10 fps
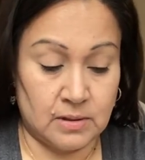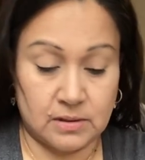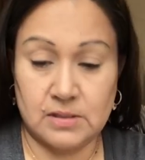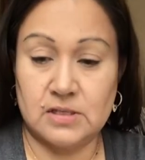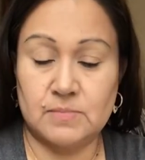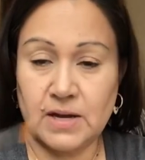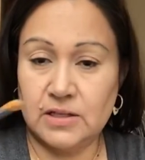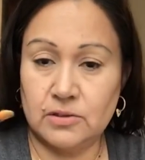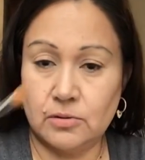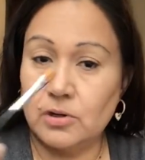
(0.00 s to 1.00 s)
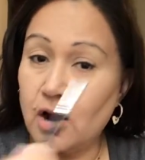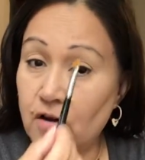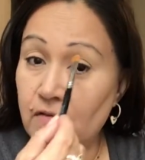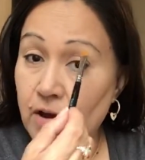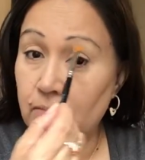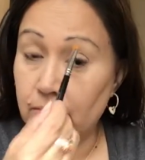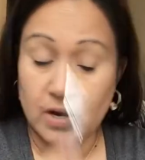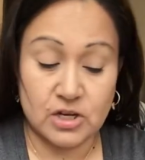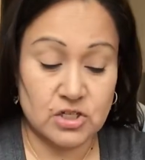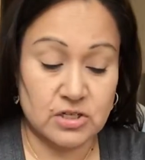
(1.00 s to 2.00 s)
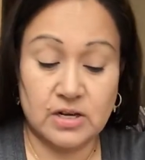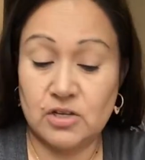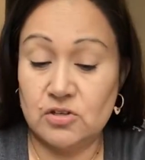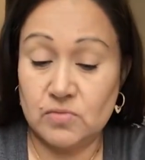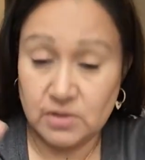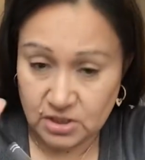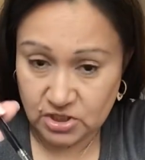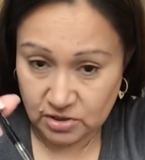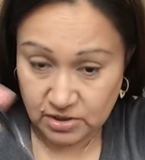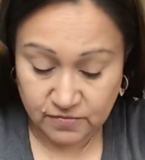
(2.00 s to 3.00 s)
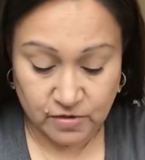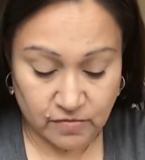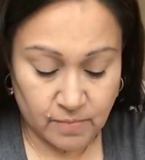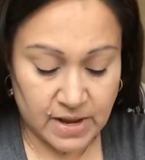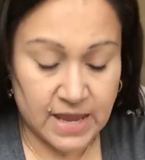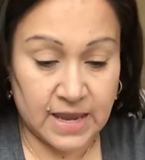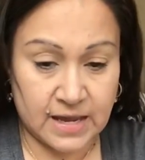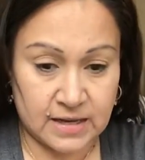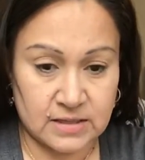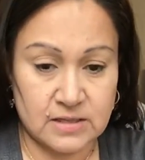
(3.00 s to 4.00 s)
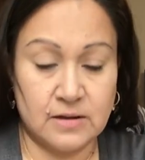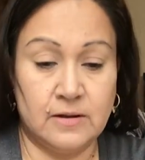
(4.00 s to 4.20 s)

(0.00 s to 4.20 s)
This is my little carve out brush, and I use with the concealer left over on my hand.